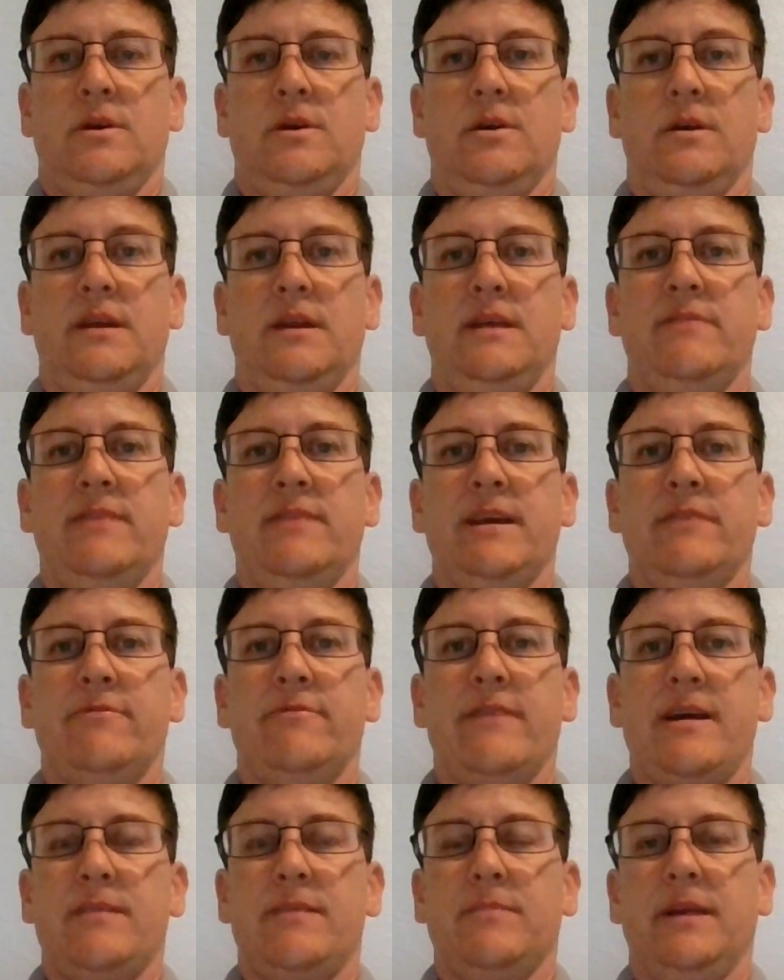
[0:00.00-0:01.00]
Good evening,
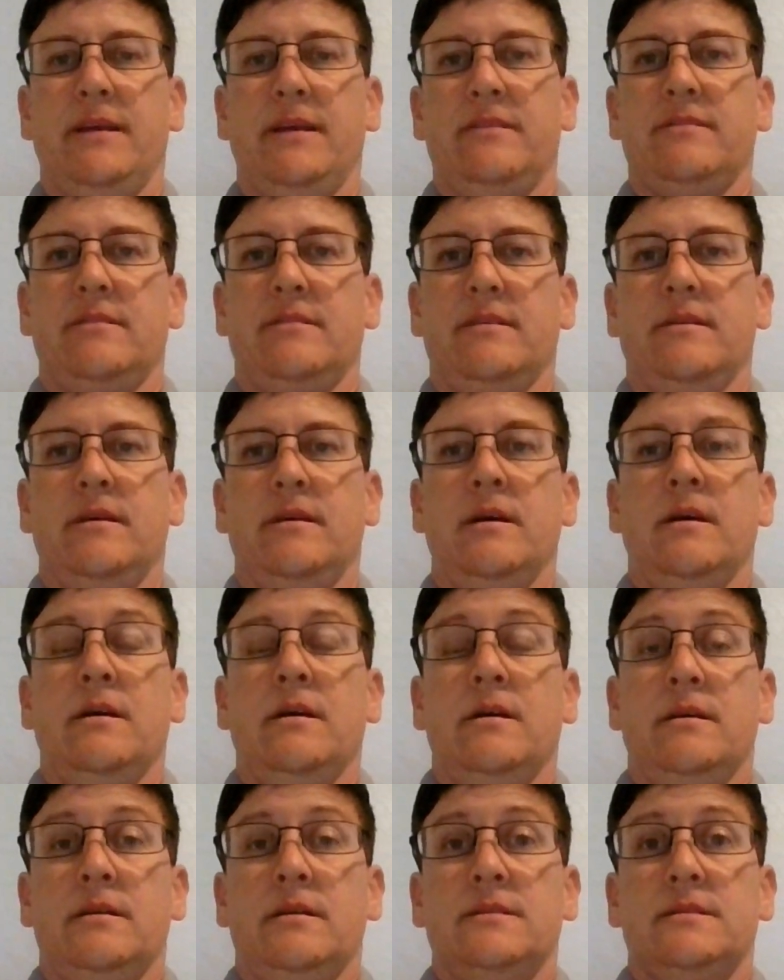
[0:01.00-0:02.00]
families.
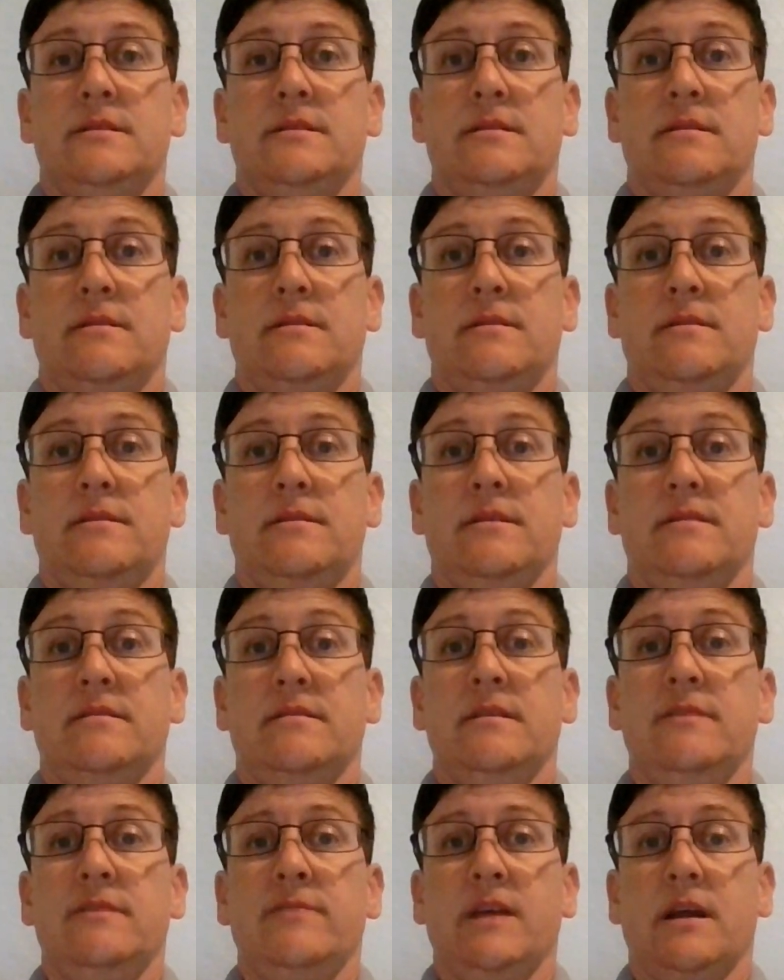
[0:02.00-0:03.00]

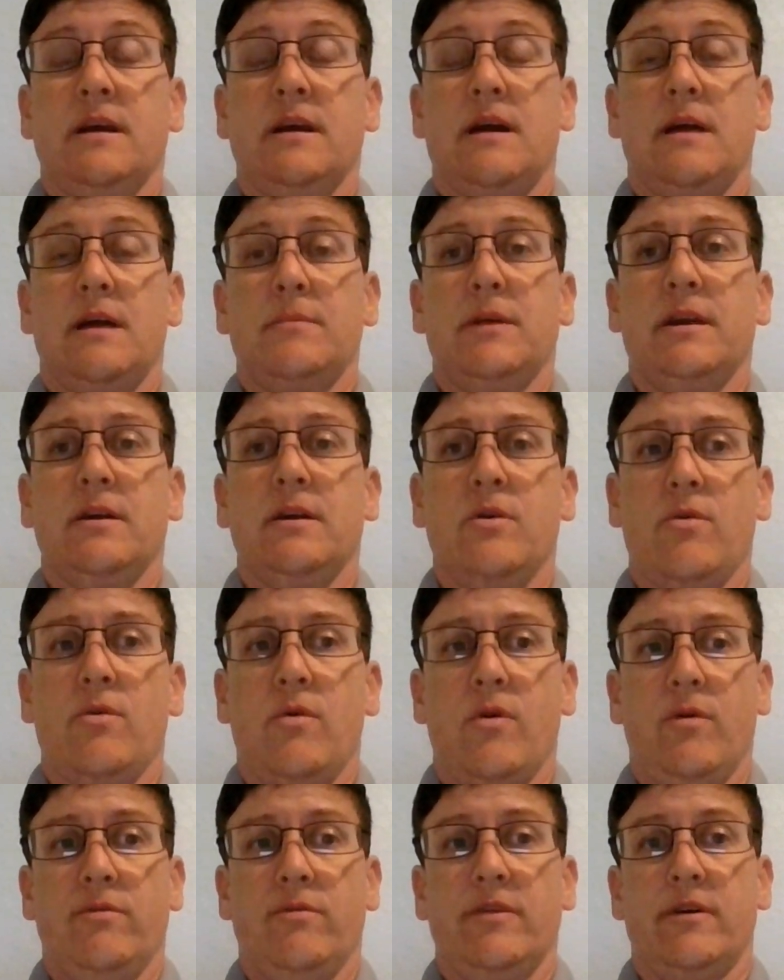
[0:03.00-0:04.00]
This evening, I'm going to go
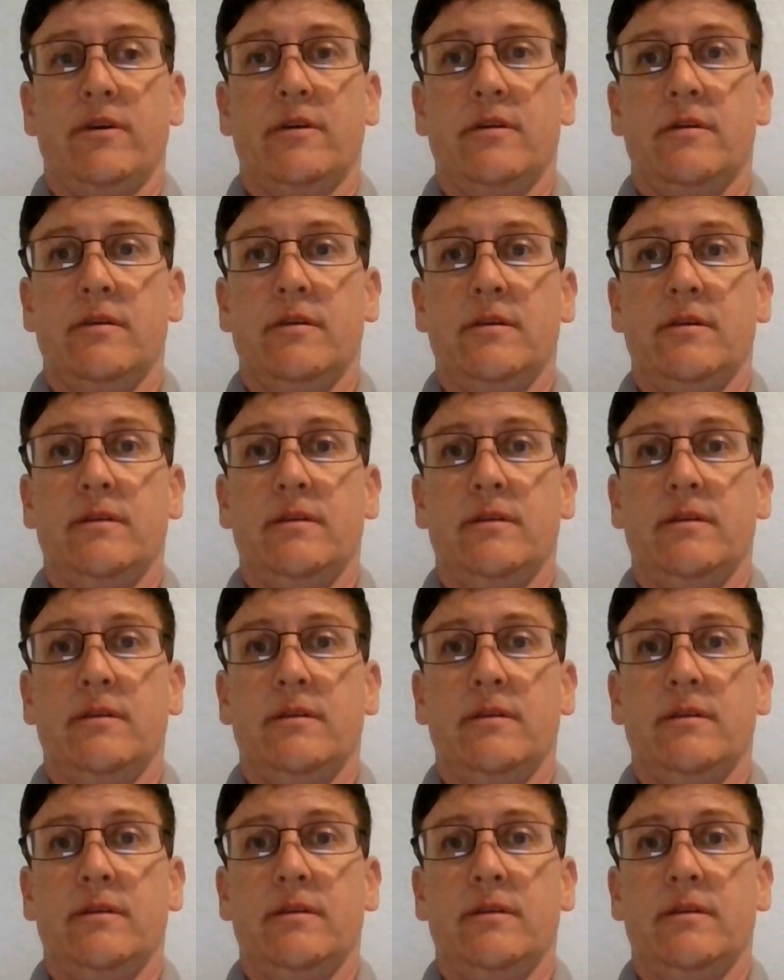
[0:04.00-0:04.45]
over